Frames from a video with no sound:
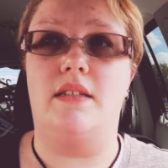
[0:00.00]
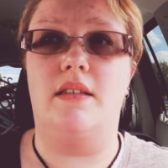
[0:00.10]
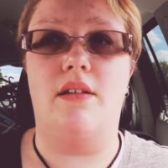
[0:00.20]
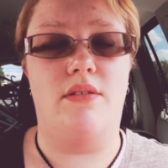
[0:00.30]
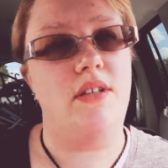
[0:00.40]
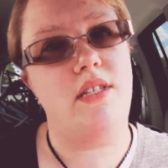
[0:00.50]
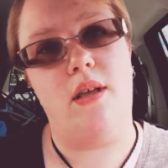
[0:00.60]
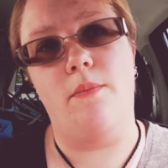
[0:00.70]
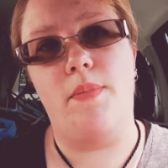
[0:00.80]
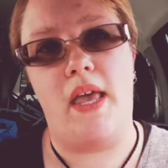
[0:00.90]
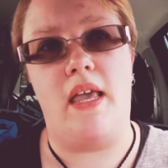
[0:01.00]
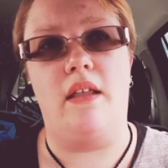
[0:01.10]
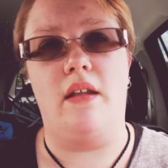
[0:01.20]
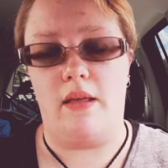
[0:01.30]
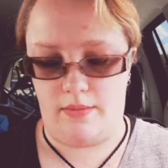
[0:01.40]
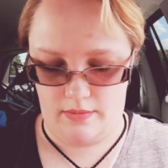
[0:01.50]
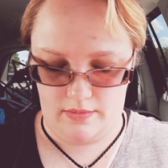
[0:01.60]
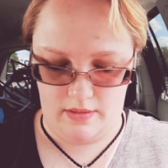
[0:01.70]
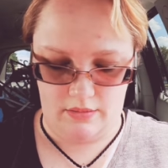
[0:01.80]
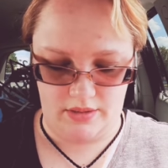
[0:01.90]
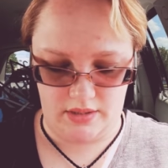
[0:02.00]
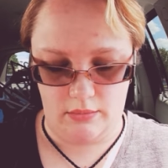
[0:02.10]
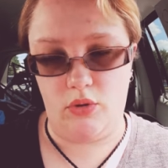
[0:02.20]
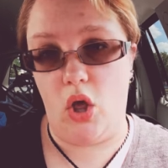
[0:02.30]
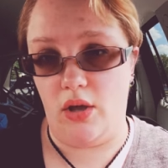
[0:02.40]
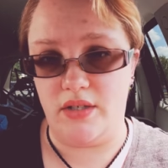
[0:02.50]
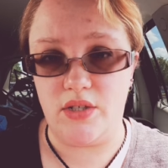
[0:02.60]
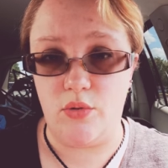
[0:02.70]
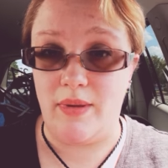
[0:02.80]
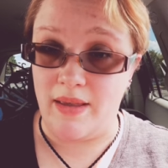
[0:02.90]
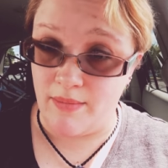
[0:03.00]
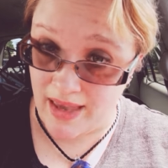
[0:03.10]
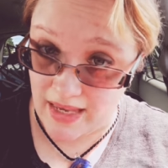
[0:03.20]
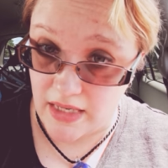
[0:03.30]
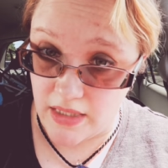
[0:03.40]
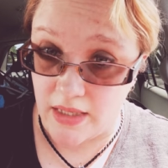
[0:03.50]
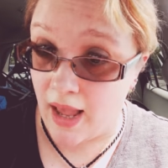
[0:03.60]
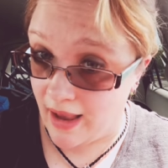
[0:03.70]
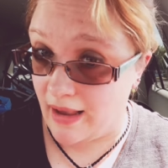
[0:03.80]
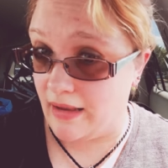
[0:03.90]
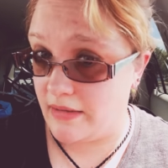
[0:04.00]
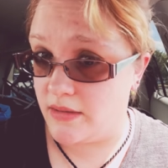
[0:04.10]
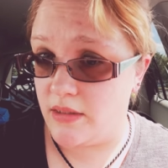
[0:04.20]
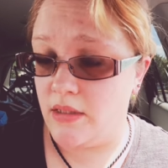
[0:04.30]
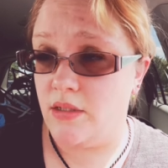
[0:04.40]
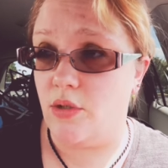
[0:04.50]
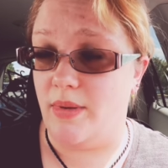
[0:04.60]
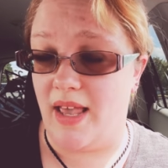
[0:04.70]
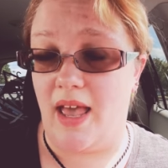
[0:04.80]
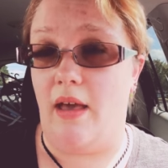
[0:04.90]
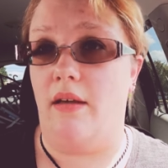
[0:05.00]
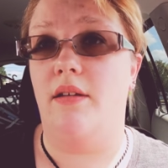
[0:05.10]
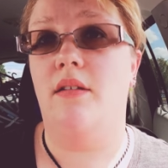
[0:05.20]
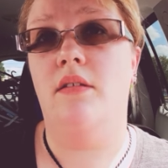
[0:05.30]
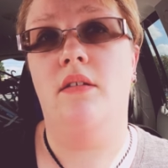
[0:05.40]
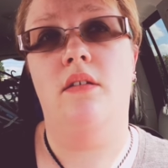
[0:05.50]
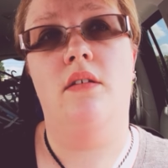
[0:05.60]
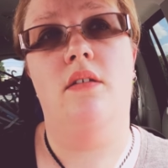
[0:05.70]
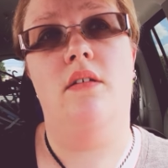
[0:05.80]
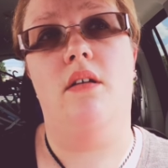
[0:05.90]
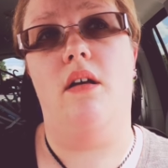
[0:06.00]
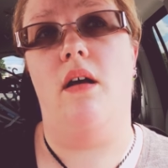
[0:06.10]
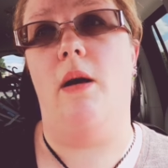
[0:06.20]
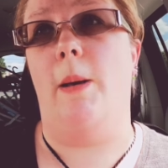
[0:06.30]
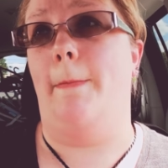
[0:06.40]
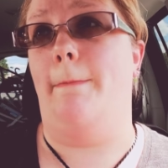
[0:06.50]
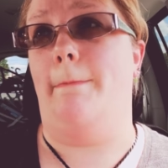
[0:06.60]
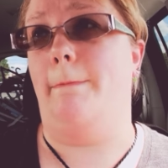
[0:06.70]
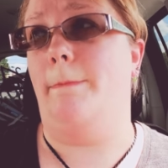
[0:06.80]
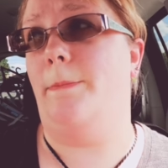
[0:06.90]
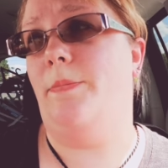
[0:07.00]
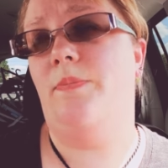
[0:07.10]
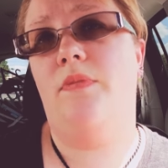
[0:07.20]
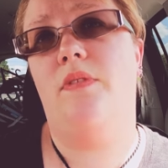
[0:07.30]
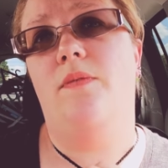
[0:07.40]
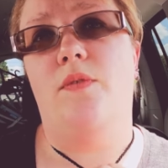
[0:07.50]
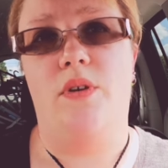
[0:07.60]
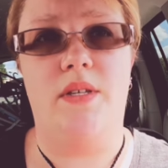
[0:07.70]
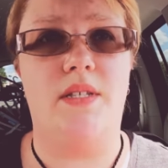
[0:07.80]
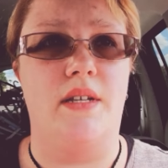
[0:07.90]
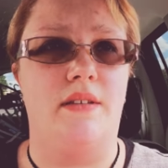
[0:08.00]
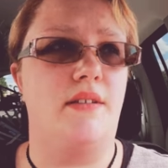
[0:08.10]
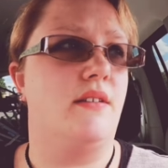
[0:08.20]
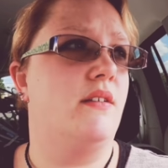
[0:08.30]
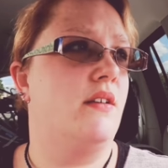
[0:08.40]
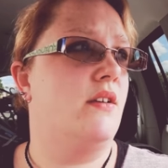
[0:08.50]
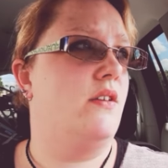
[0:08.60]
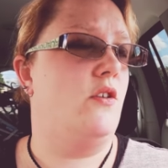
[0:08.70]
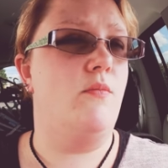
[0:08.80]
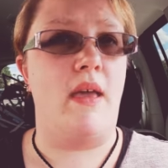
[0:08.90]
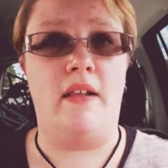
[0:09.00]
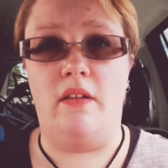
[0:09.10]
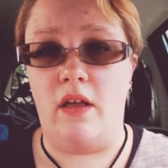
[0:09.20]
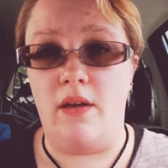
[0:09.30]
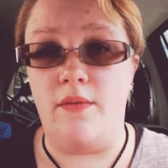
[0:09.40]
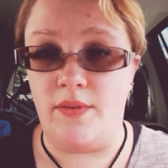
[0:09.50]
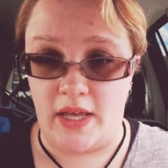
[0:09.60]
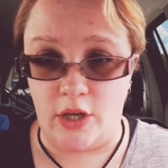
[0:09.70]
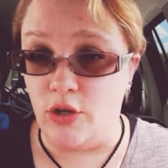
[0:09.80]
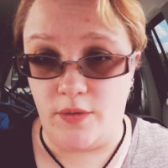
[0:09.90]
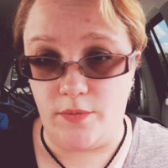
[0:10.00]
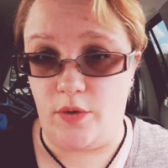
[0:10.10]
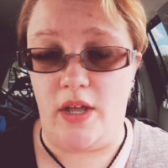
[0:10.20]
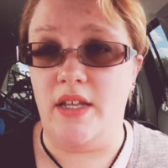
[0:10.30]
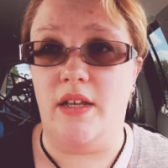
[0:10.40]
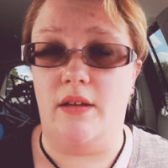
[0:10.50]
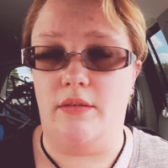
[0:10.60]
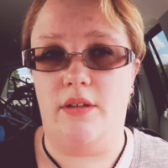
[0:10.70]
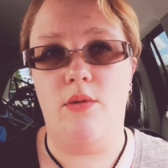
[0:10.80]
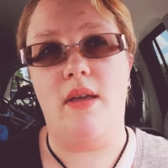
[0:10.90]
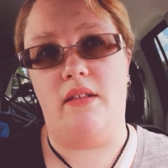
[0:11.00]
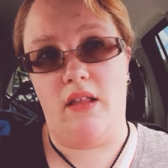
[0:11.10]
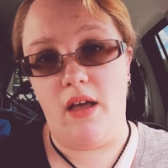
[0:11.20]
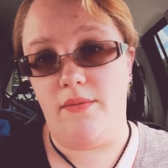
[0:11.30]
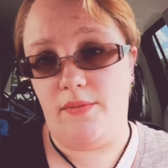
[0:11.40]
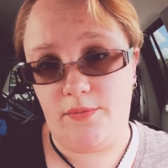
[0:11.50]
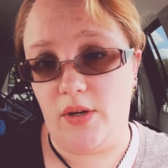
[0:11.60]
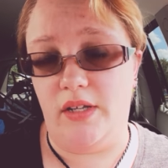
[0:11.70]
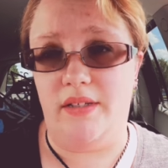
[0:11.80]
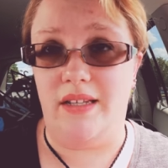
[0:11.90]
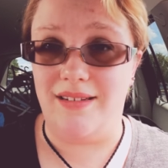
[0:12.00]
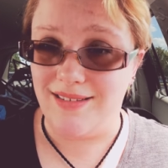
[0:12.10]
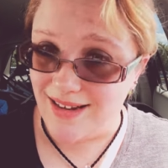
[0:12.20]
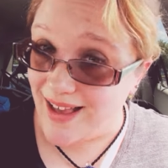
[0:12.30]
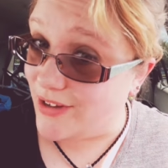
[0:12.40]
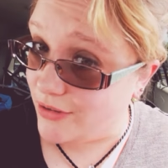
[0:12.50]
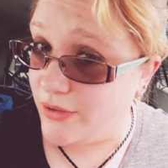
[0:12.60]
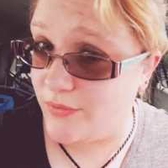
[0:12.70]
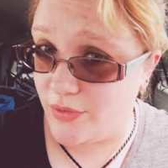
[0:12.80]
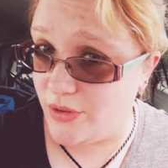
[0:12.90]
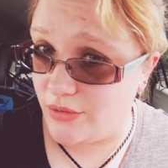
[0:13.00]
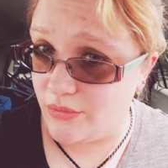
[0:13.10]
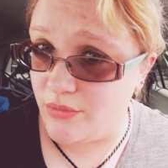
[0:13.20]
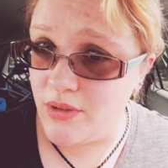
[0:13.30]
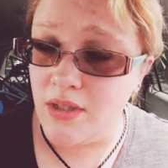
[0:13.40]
There is some pain and there is some loss to be made and to be had. For instance, you may love a good friend. You may love a friend that is not good for you,